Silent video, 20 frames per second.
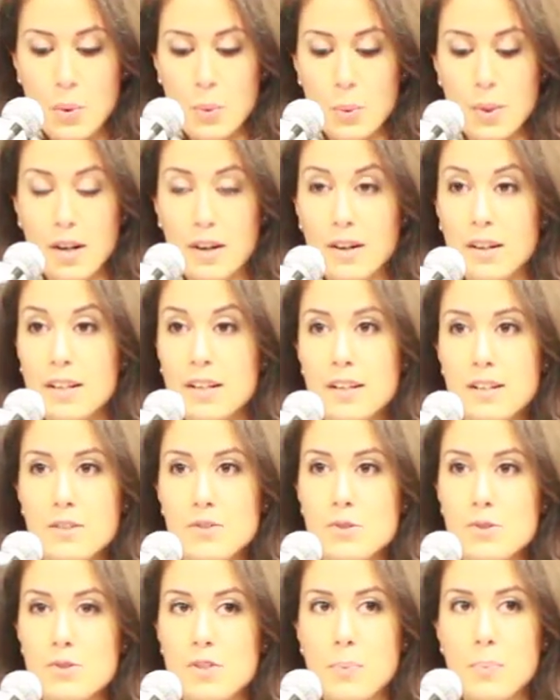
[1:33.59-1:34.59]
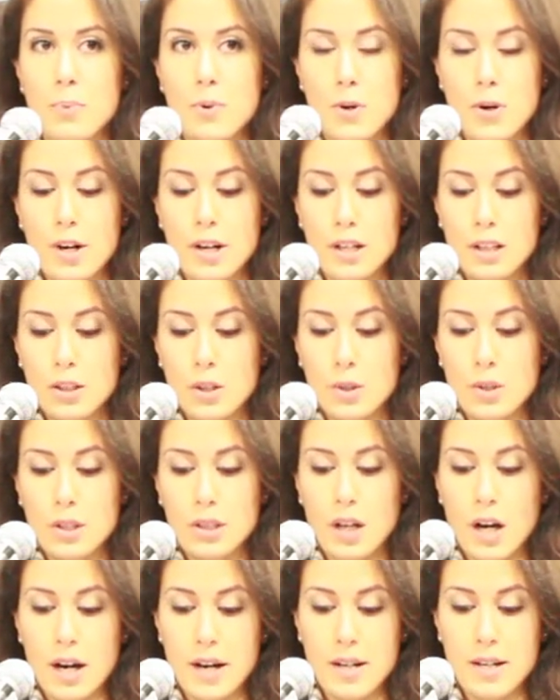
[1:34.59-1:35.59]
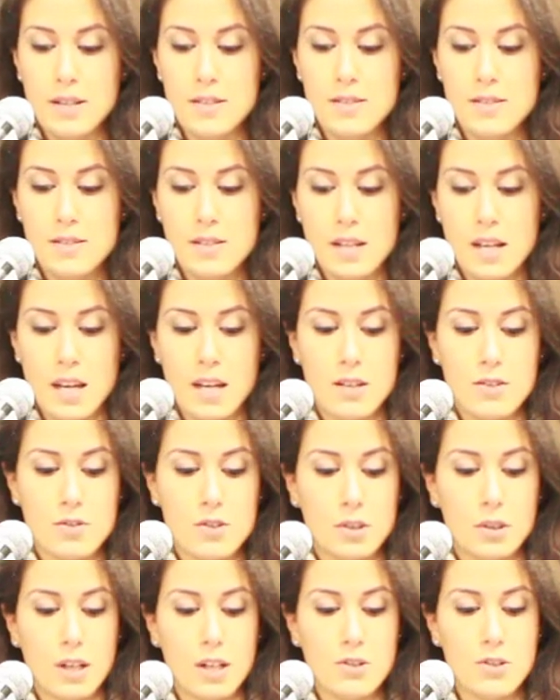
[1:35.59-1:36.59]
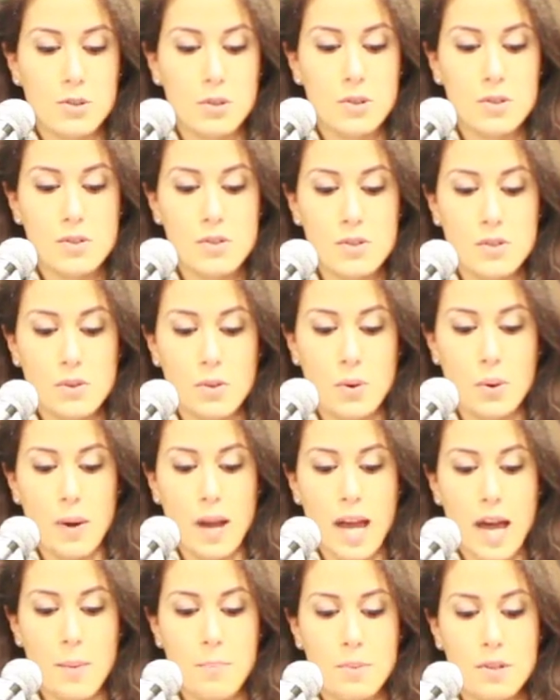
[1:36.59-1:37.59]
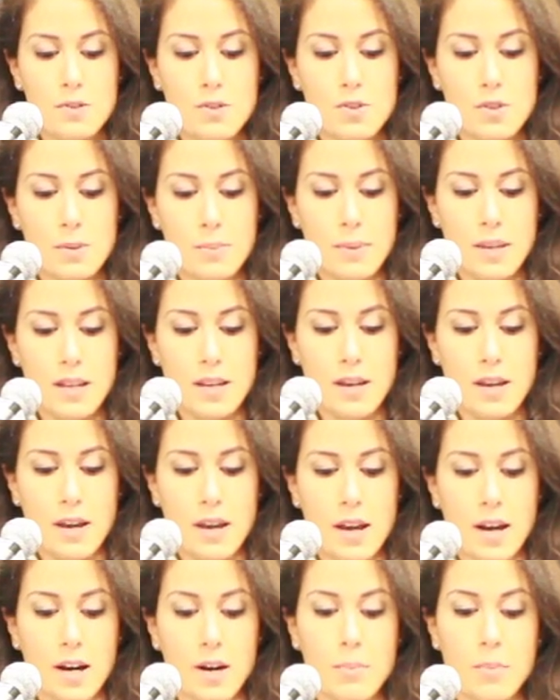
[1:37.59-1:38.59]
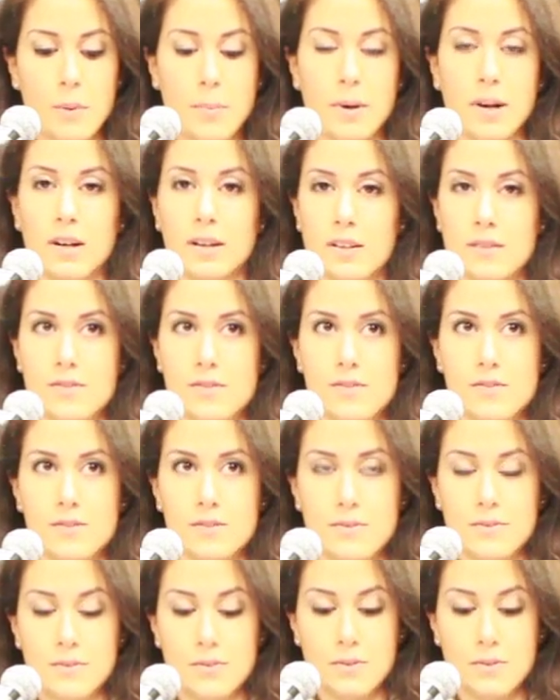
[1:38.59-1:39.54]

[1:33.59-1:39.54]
We are here to support local artists and intellectuals who happen to be Arab Americans.